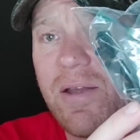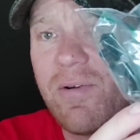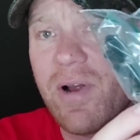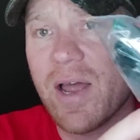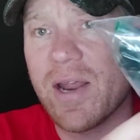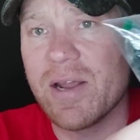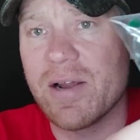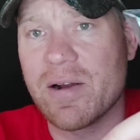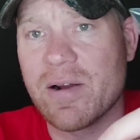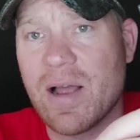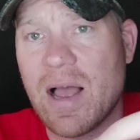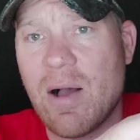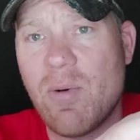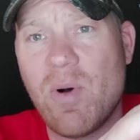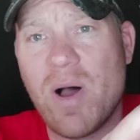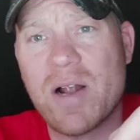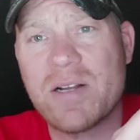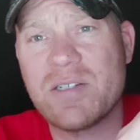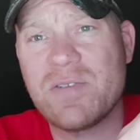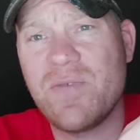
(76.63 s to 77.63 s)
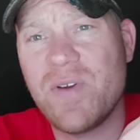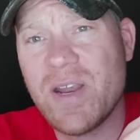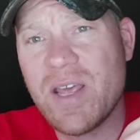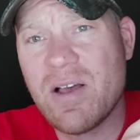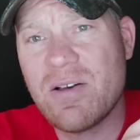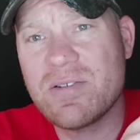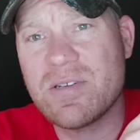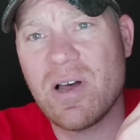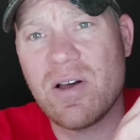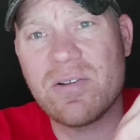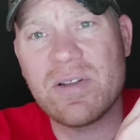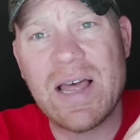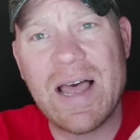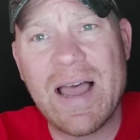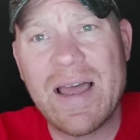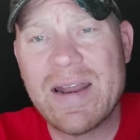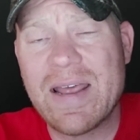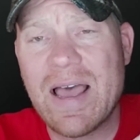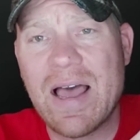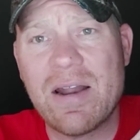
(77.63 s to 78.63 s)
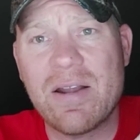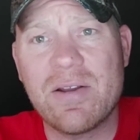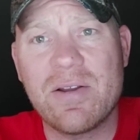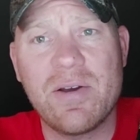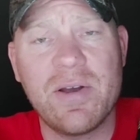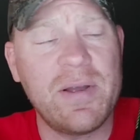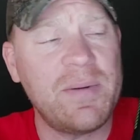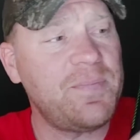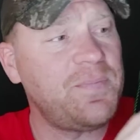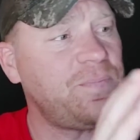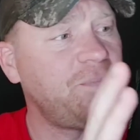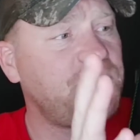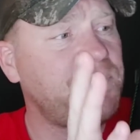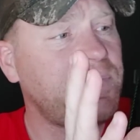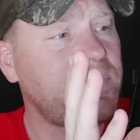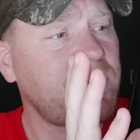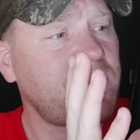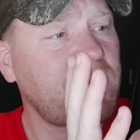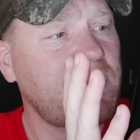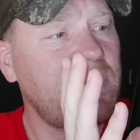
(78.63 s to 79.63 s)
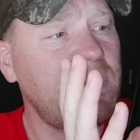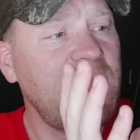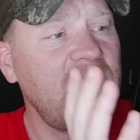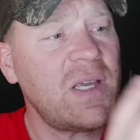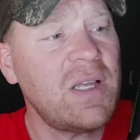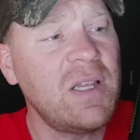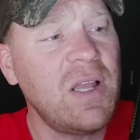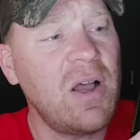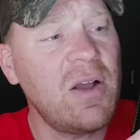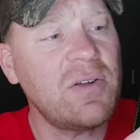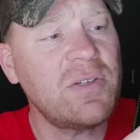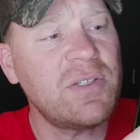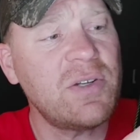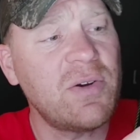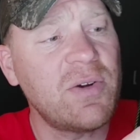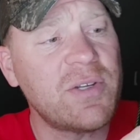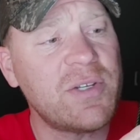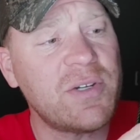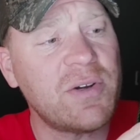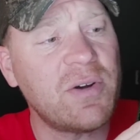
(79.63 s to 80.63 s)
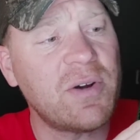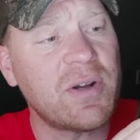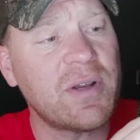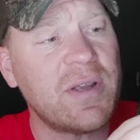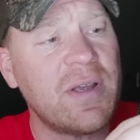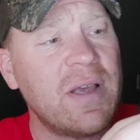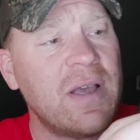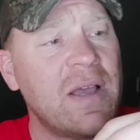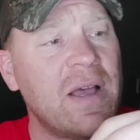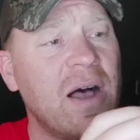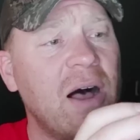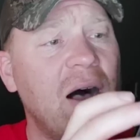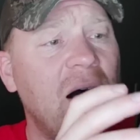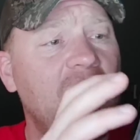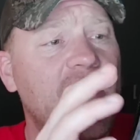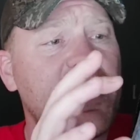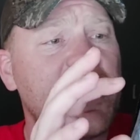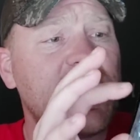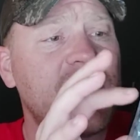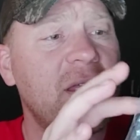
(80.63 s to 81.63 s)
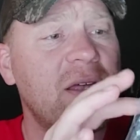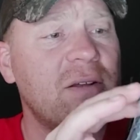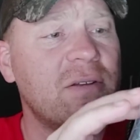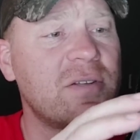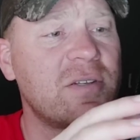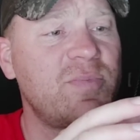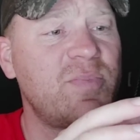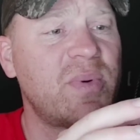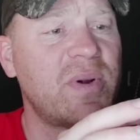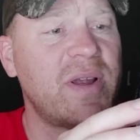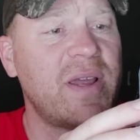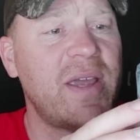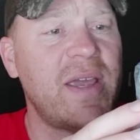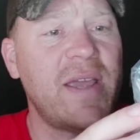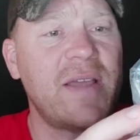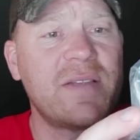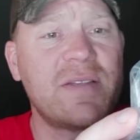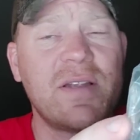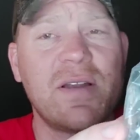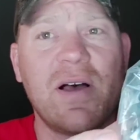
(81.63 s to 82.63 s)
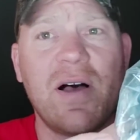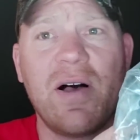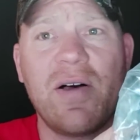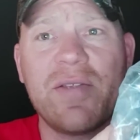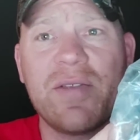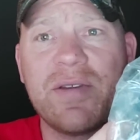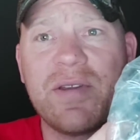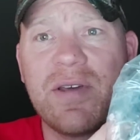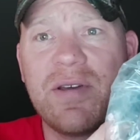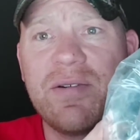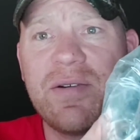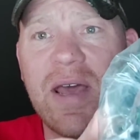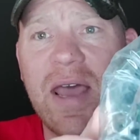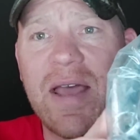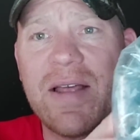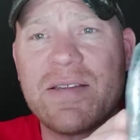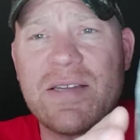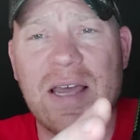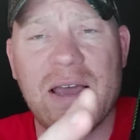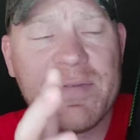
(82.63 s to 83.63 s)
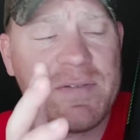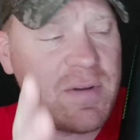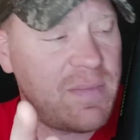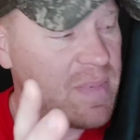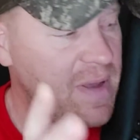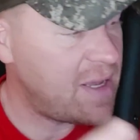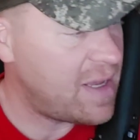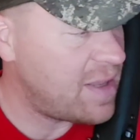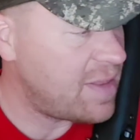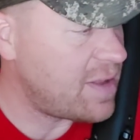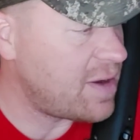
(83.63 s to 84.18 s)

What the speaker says: right here. I watched videos online how to do it. Long story short, all the little springs and all the doodads have to be in